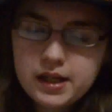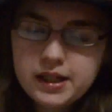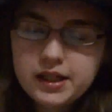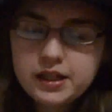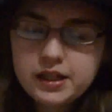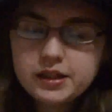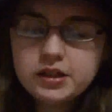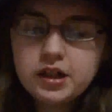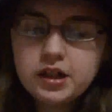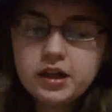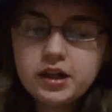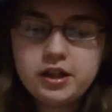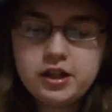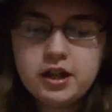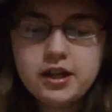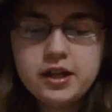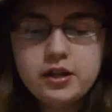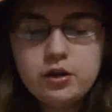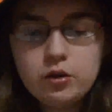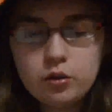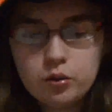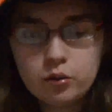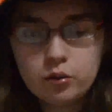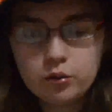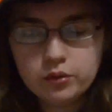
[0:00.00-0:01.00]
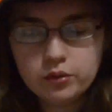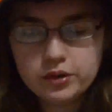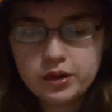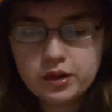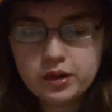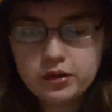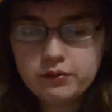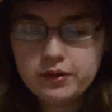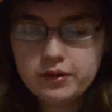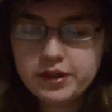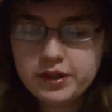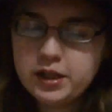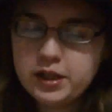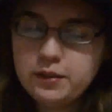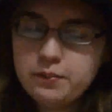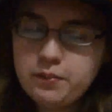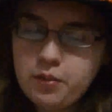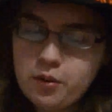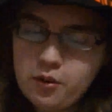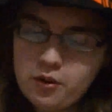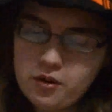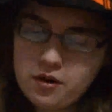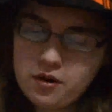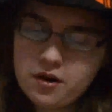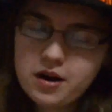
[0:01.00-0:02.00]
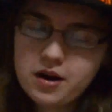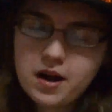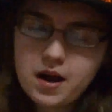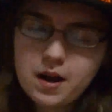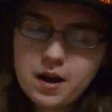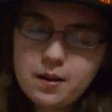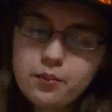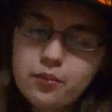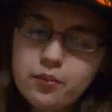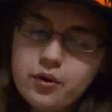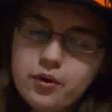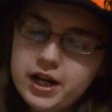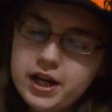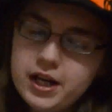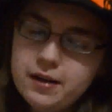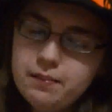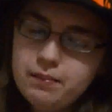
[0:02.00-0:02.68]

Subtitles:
He saw young and old, rich and poor, pretty